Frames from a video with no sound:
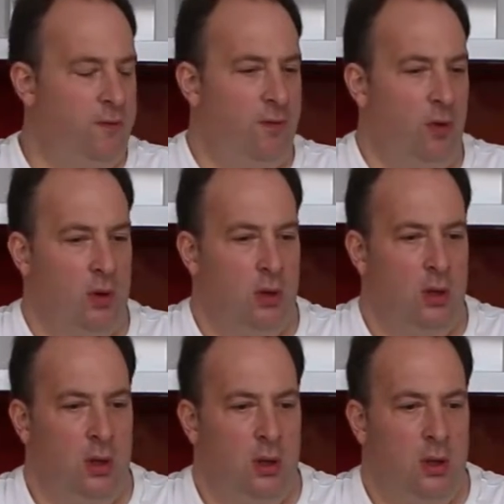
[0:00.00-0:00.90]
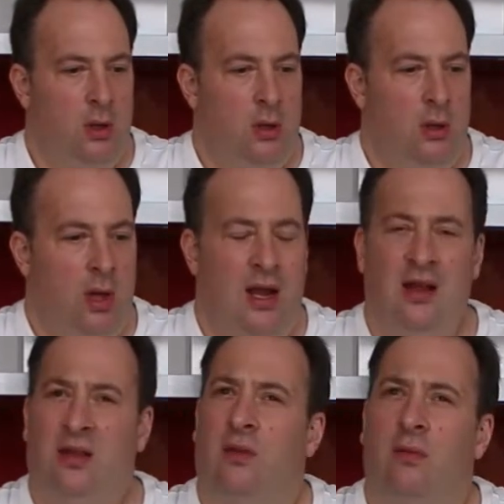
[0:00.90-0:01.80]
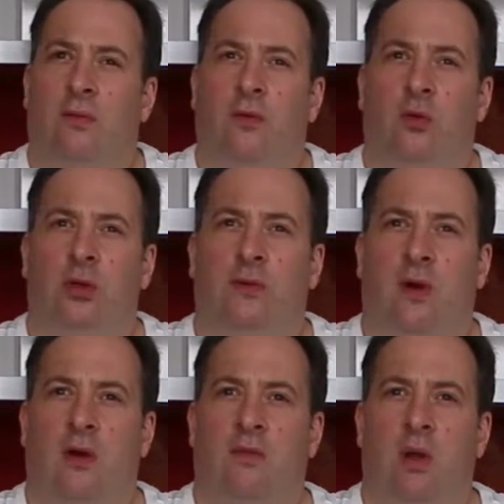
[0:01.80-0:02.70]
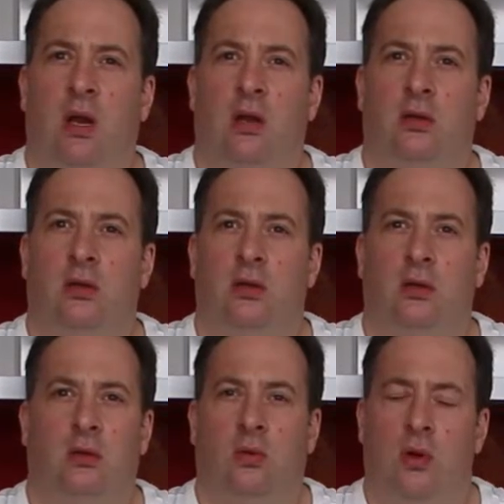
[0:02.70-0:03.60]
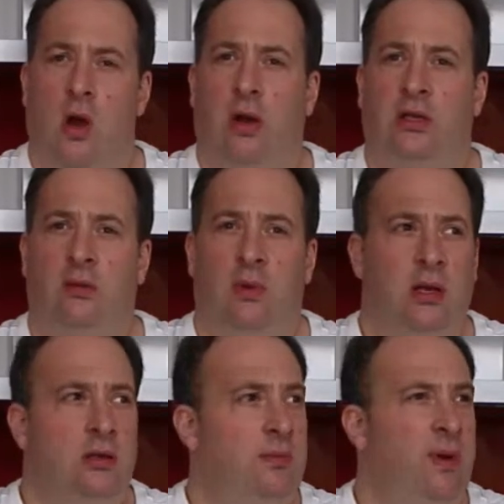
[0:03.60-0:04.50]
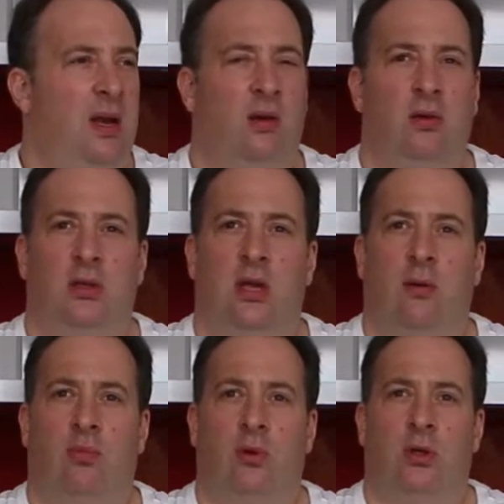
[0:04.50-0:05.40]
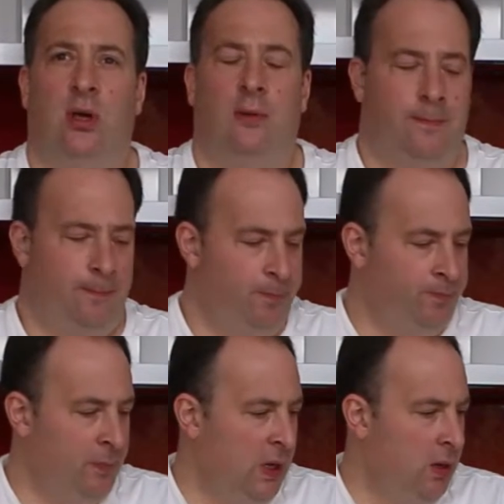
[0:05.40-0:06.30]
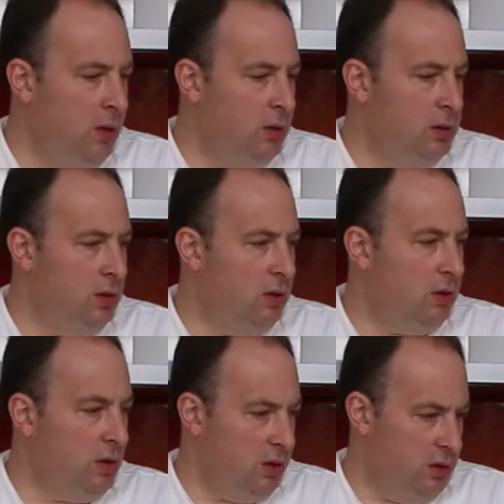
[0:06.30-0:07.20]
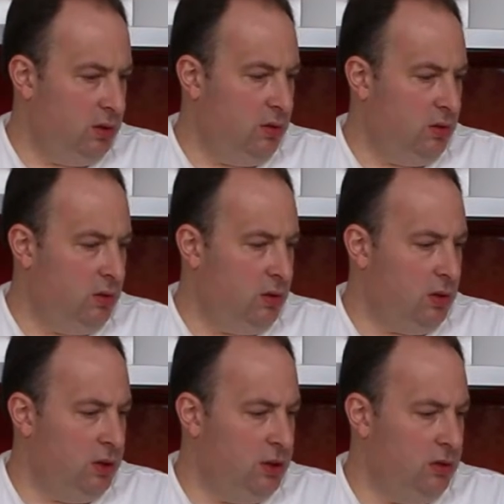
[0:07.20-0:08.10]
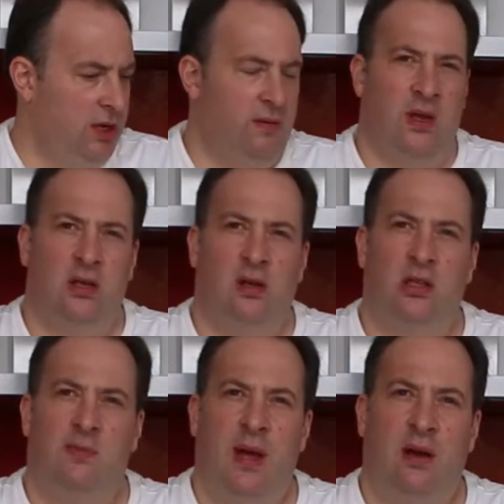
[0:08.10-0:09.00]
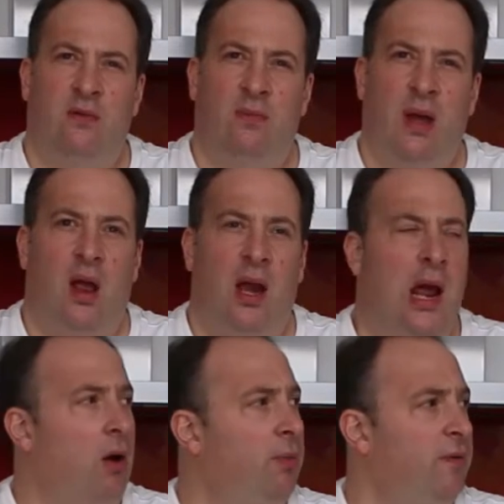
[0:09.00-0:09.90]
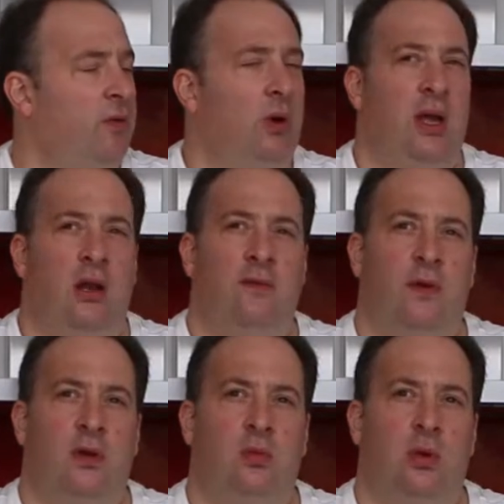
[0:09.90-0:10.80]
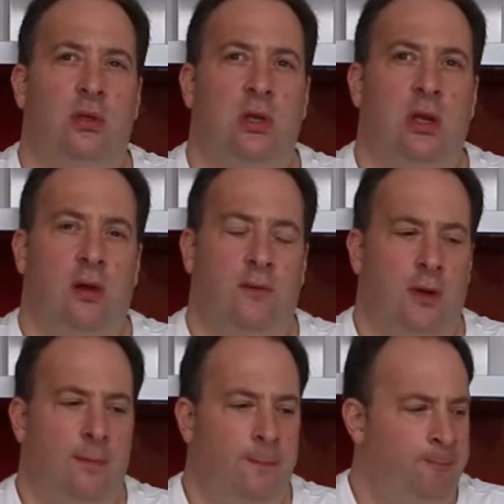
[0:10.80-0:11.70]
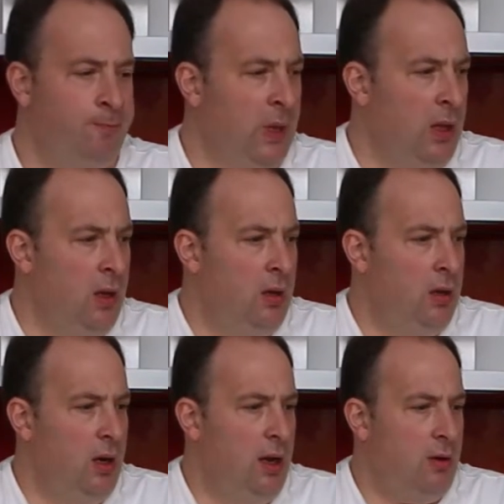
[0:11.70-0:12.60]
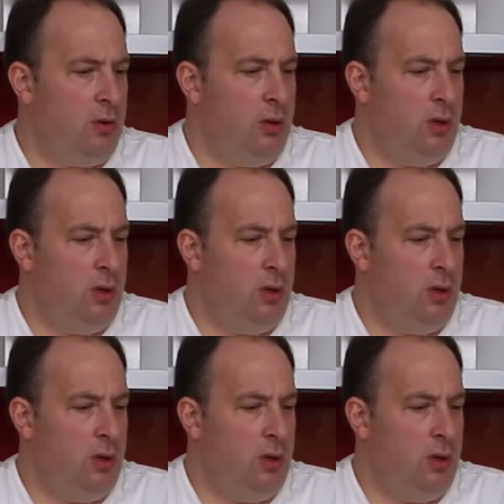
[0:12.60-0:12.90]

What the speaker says: for anything from 45 minutes to 90 minutes, depending on the temperature. So I shall leave these, I expect, for about an hour before I get the first ones in the oven. Now,